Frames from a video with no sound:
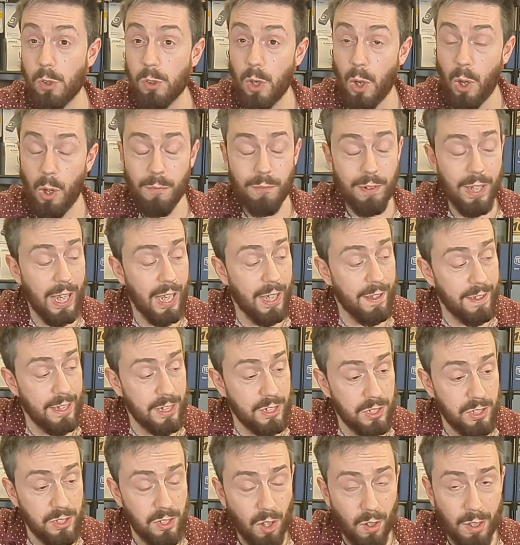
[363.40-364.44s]
on offer. And
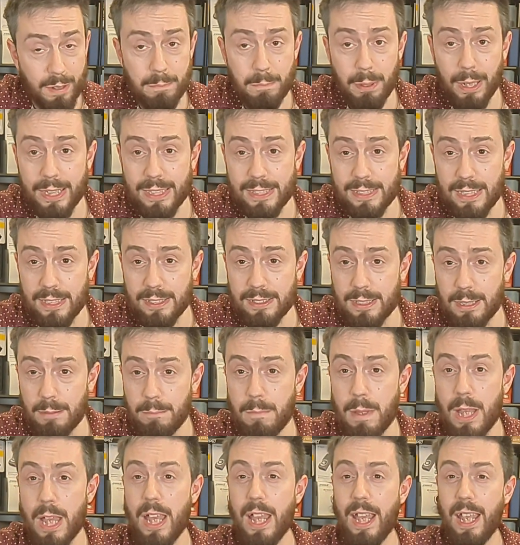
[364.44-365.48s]
this 9-bay
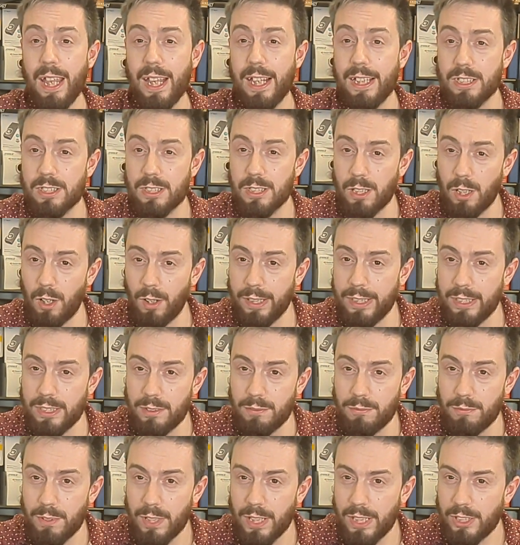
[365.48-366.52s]
system is kind
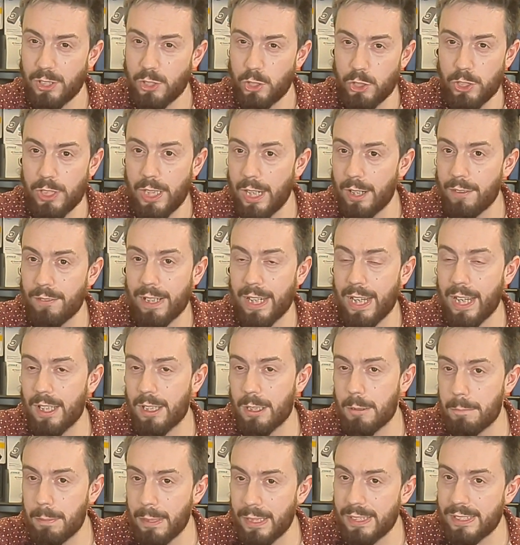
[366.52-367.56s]
of sharing
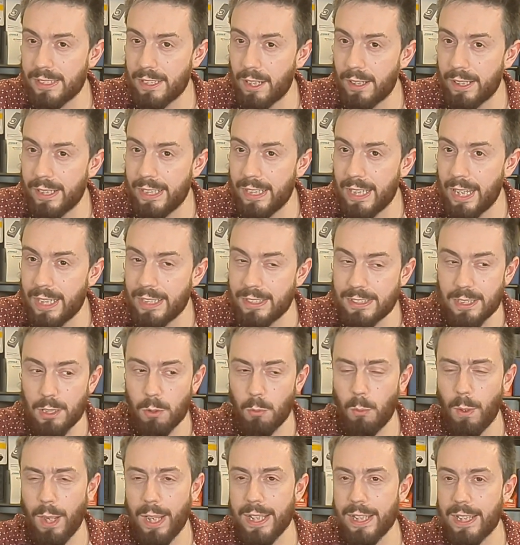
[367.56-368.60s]
out the PCIe lanes in
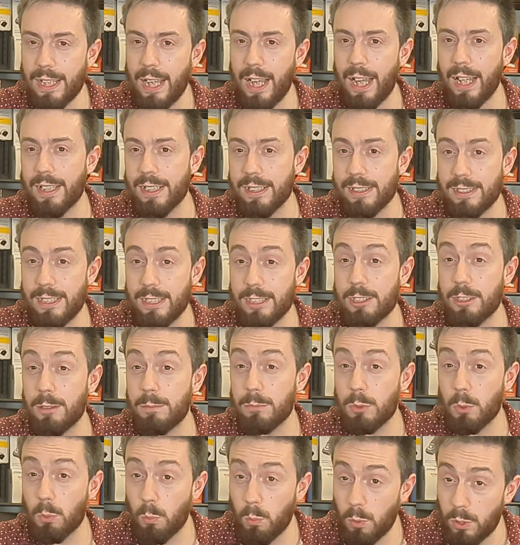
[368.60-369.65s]
a way that other
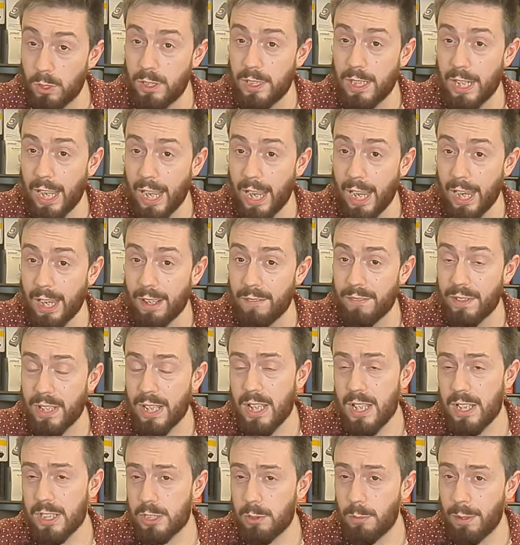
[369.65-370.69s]
systems wouldn't have.
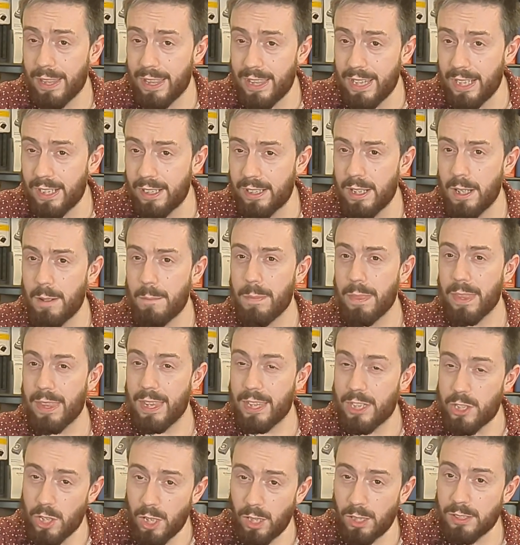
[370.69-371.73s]
So I think
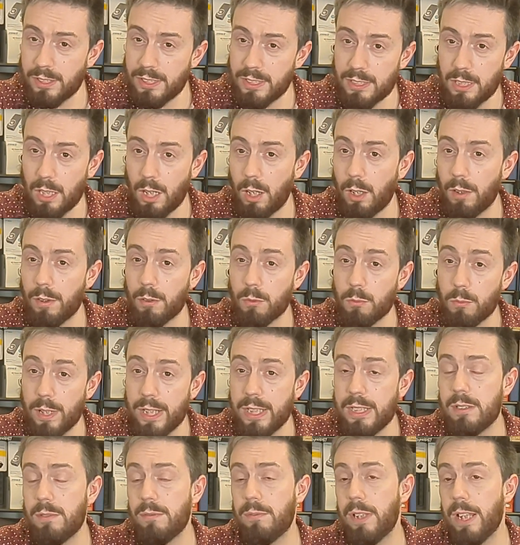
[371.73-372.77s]
chances are the
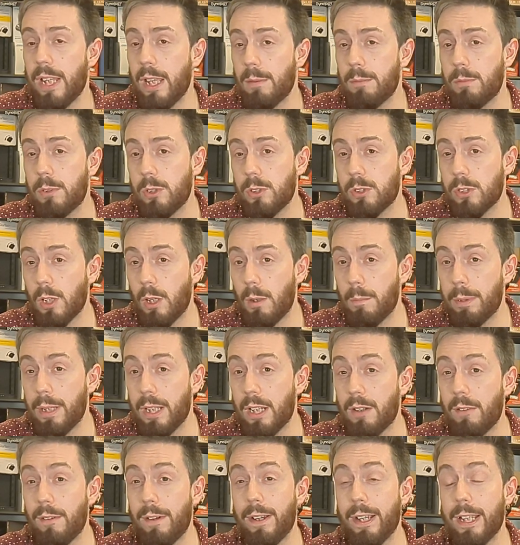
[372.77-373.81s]
reason for the M2 slot
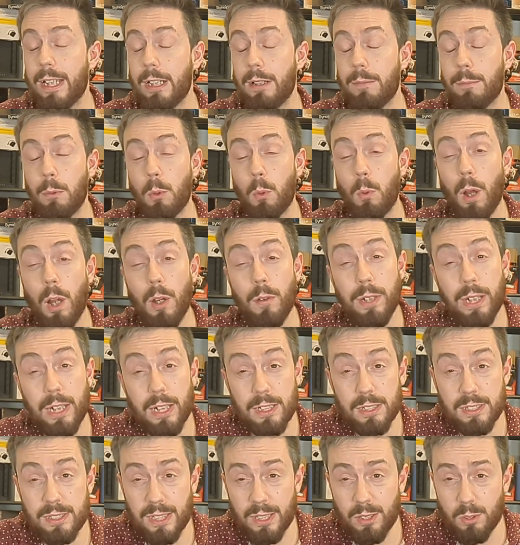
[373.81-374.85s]
being available only
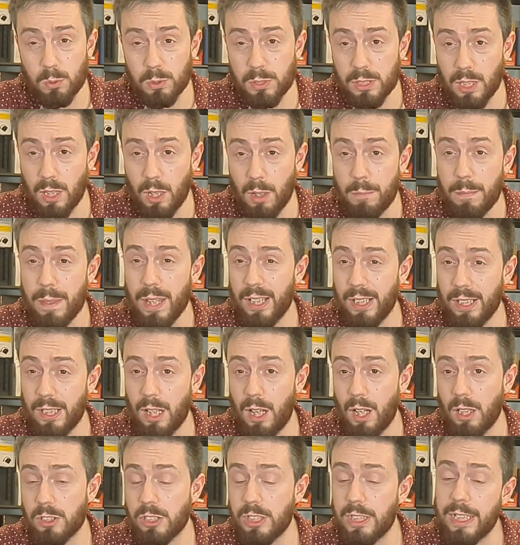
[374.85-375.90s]
in a single slot
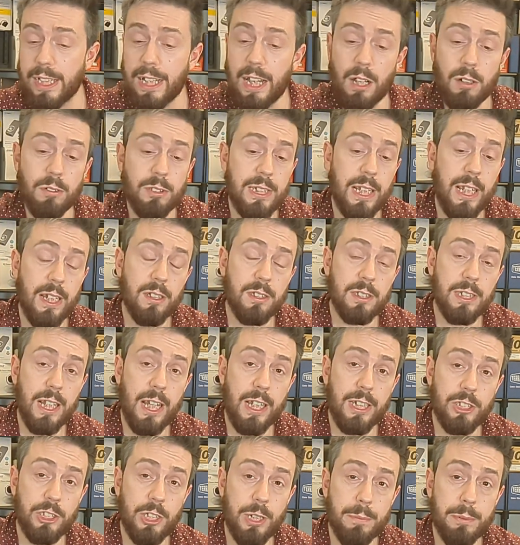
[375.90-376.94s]
largely goes down to
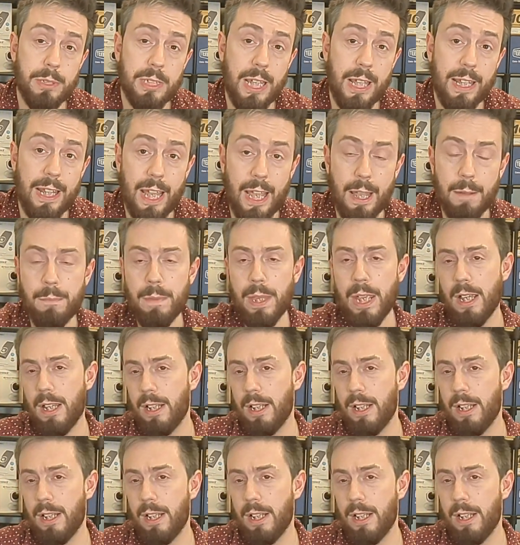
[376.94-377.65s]
that chipset there.